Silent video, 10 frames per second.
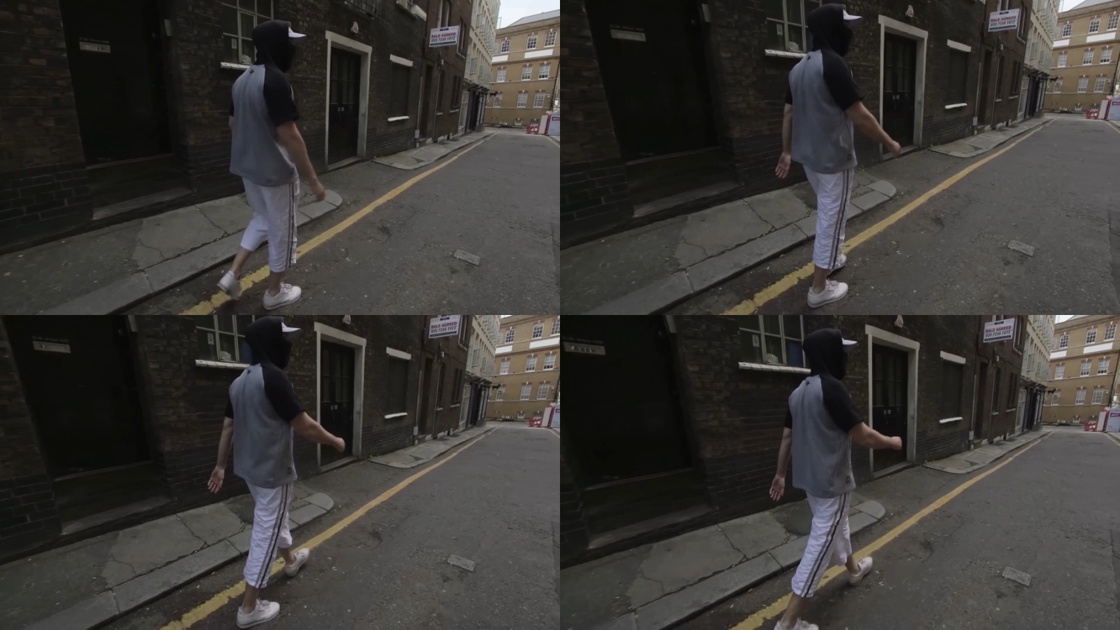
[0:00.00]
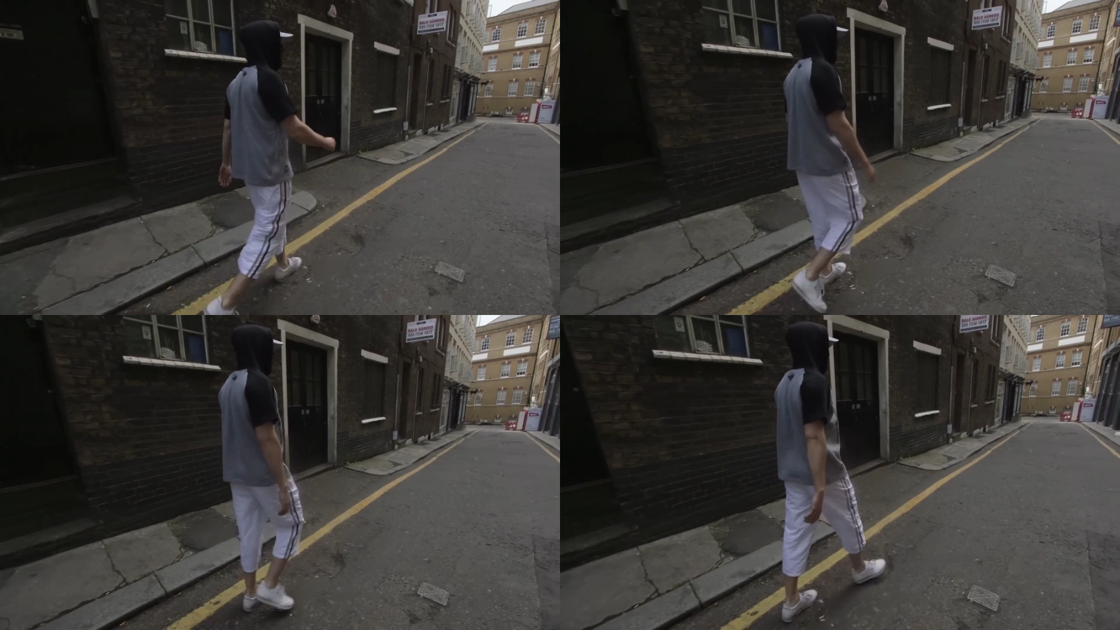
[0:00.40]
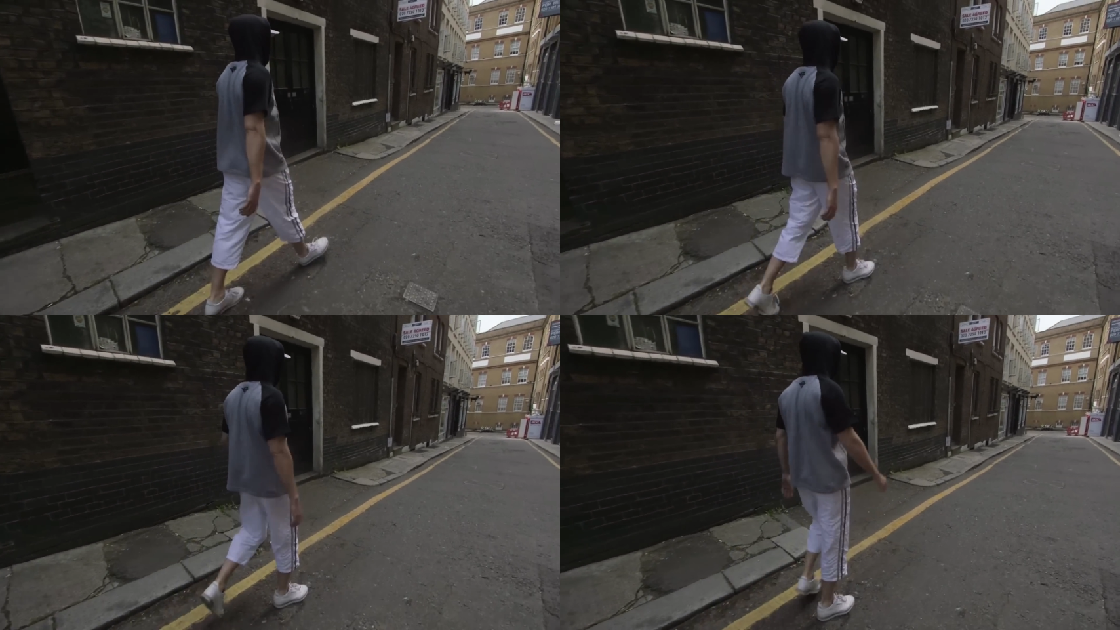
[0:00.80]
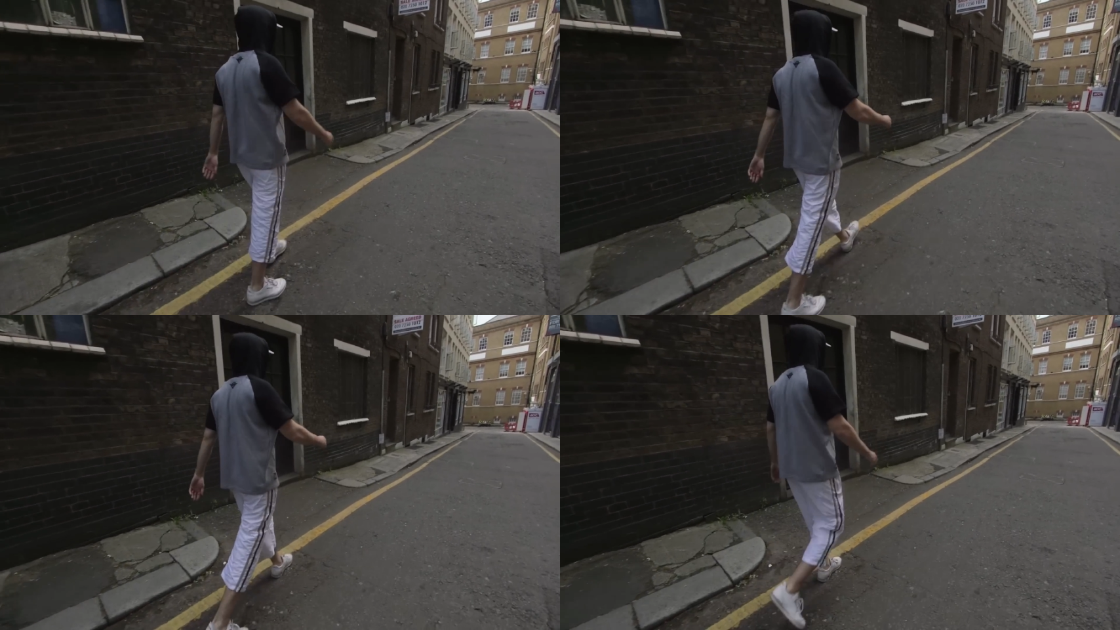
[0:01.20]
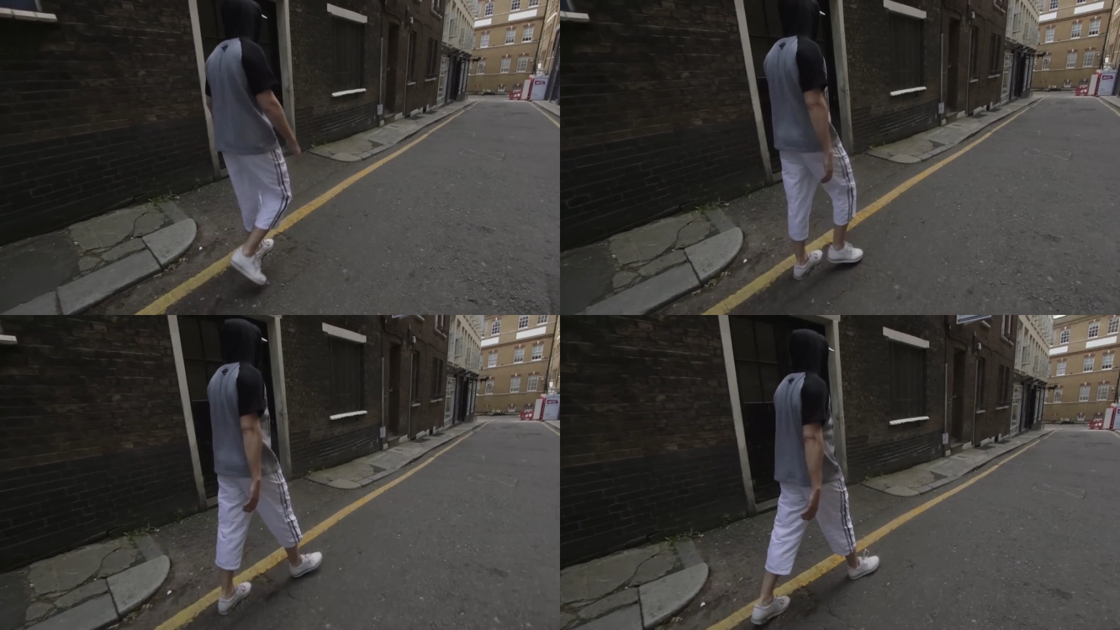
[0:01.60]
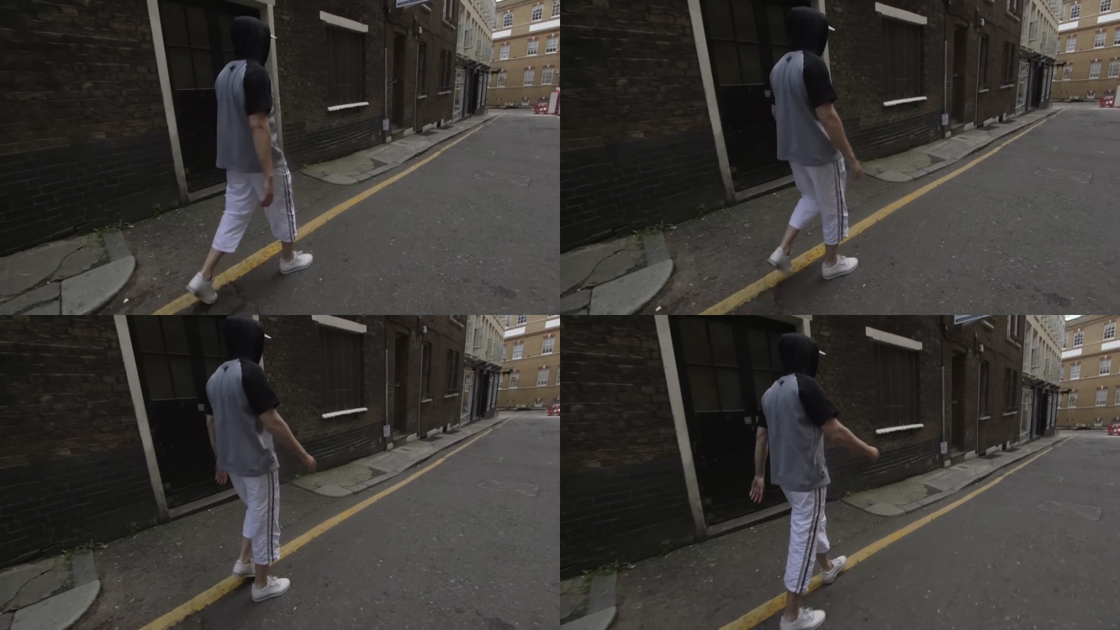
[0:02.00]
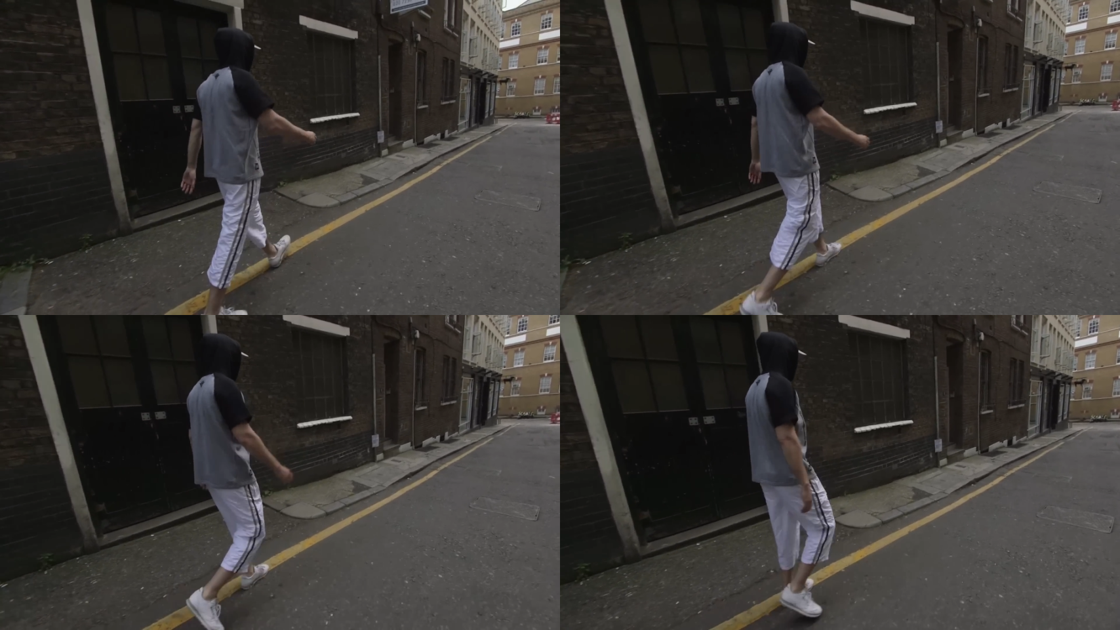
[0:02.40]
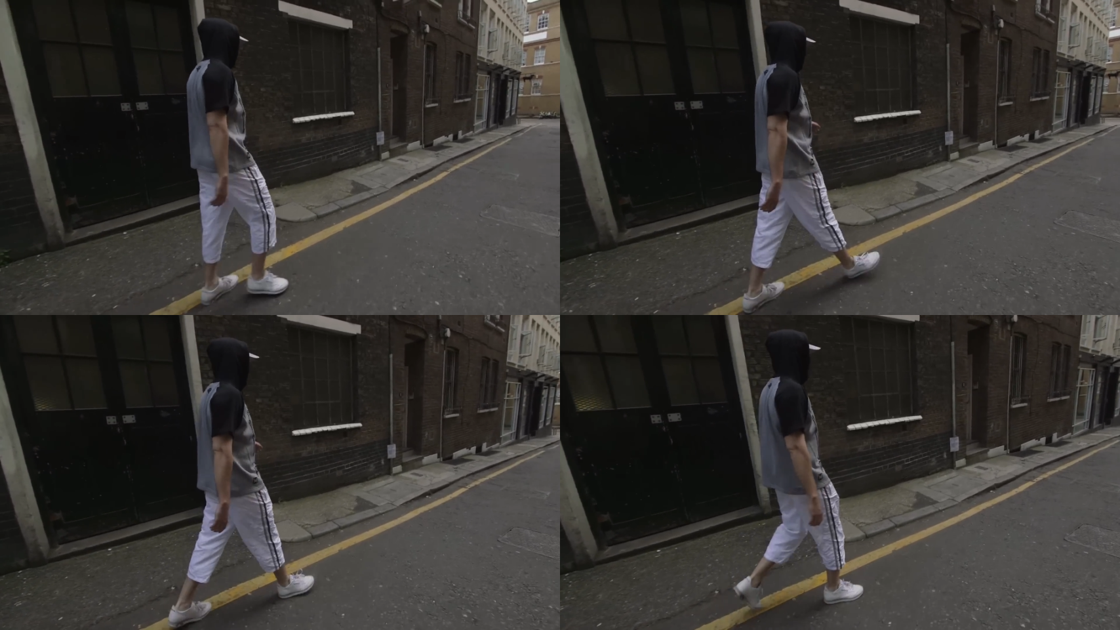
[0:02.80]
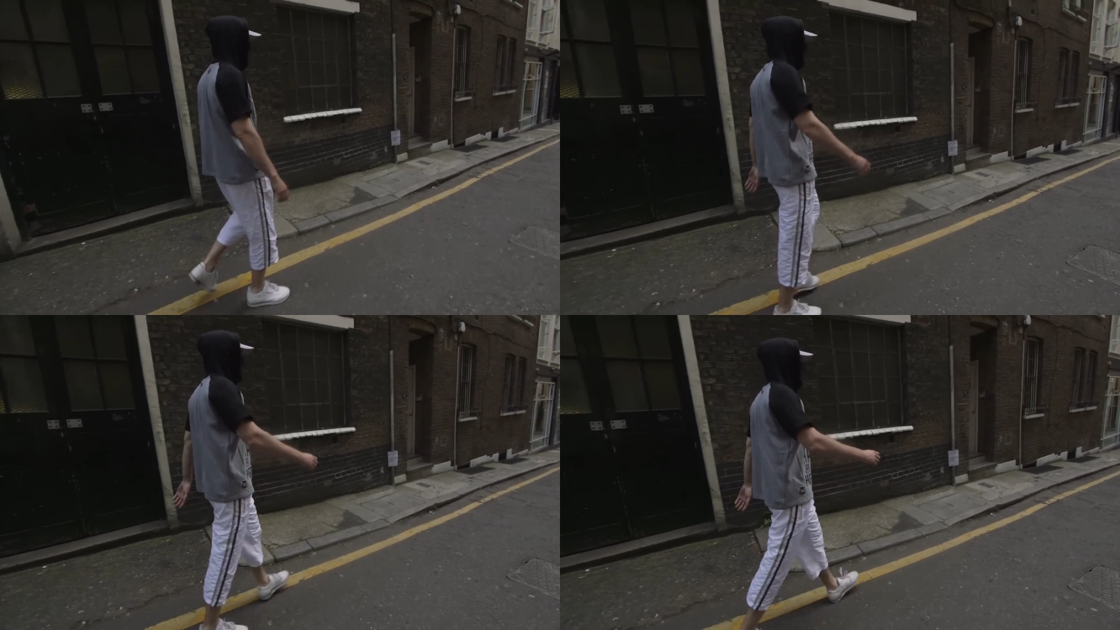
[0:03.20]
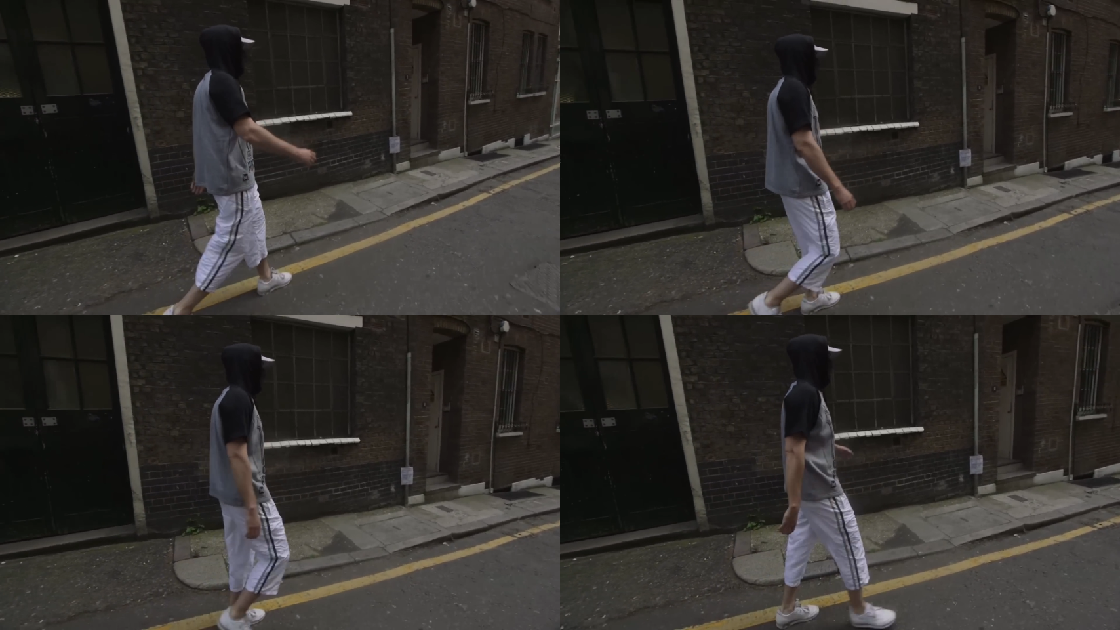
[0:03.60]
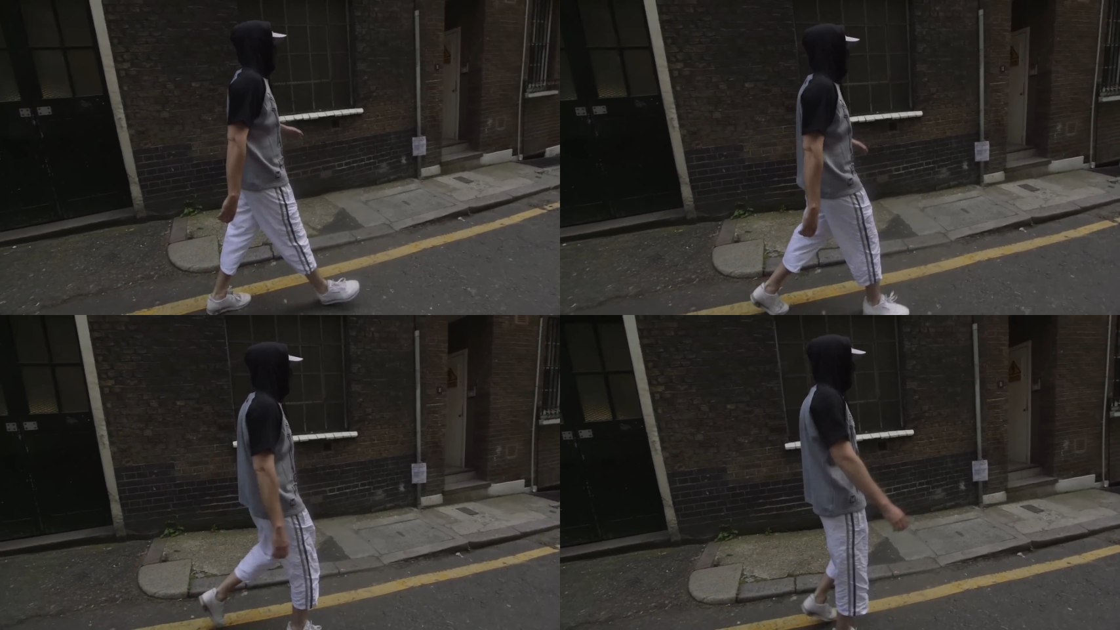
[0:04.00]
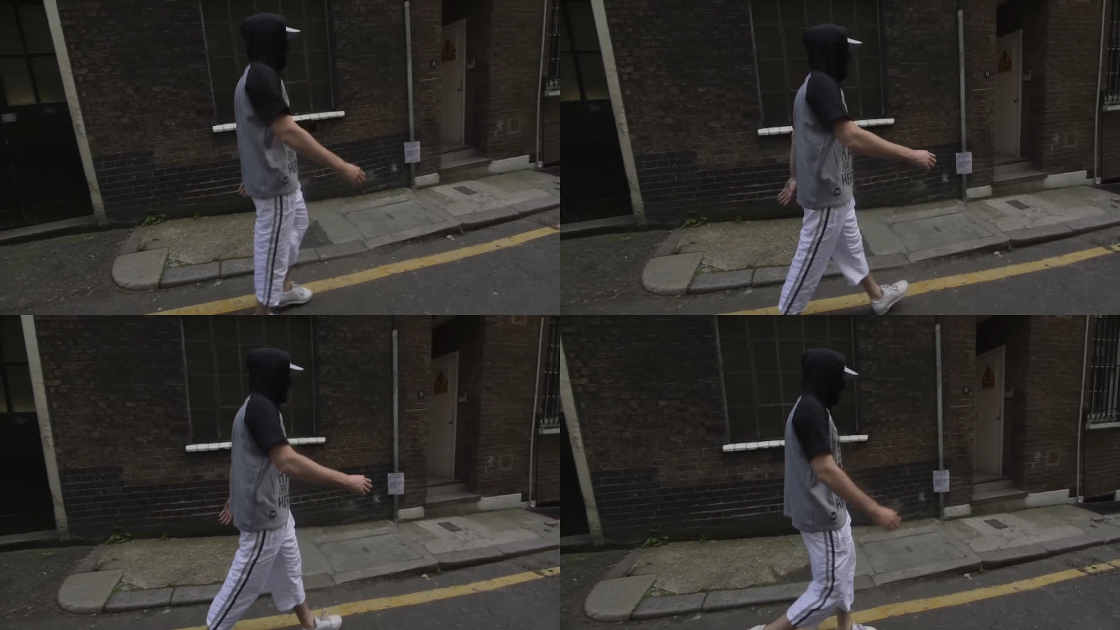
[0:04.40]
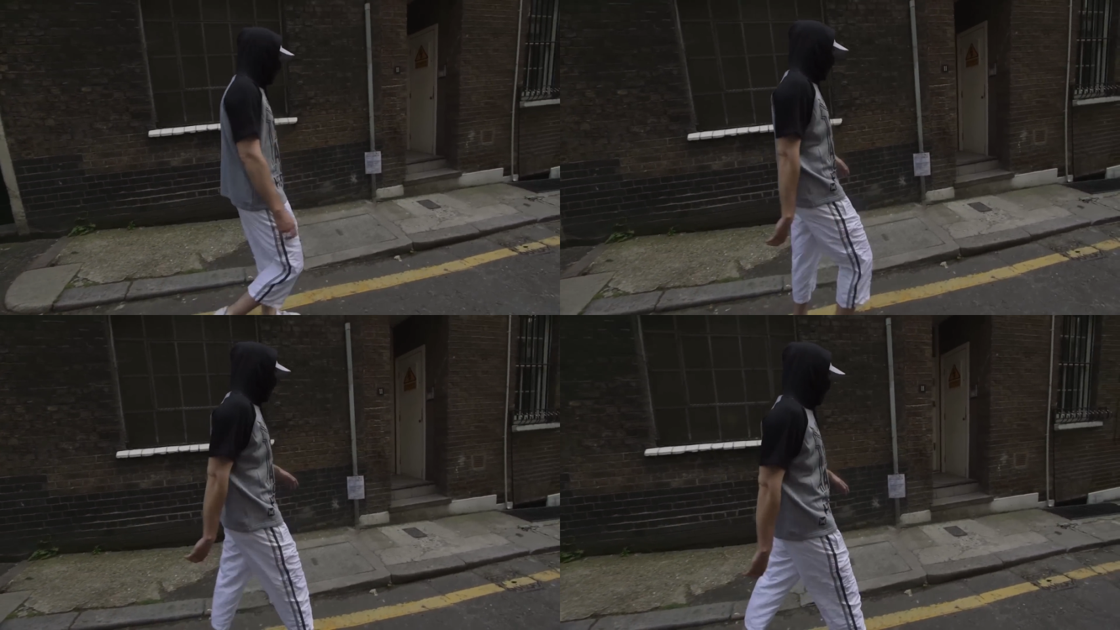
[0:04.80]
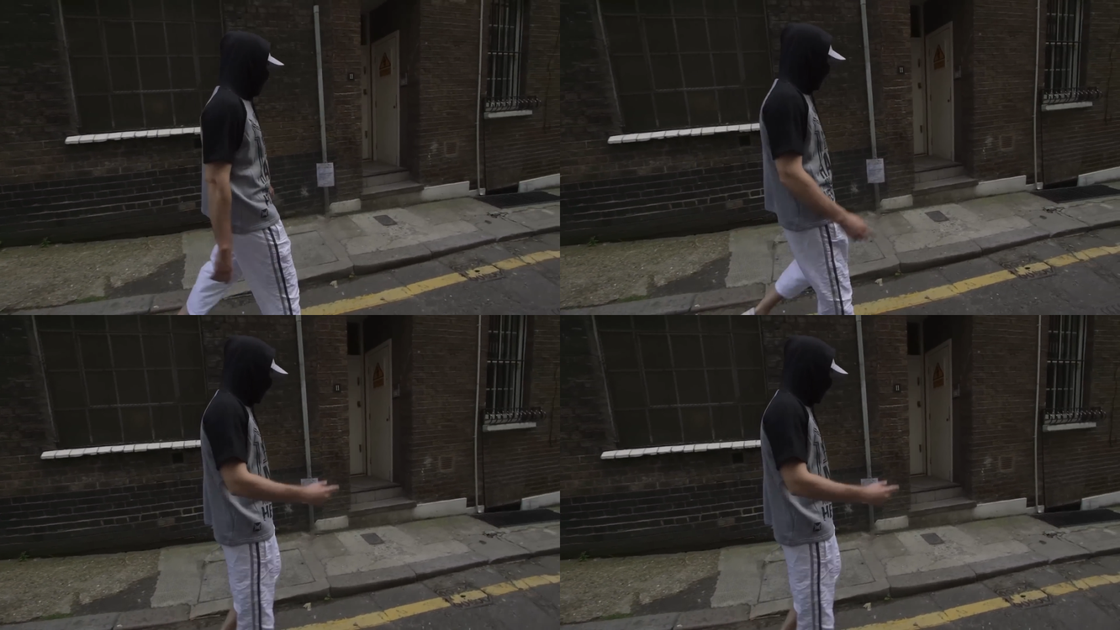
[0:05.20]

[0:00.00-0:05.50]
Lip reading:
[unreadable: no face in view]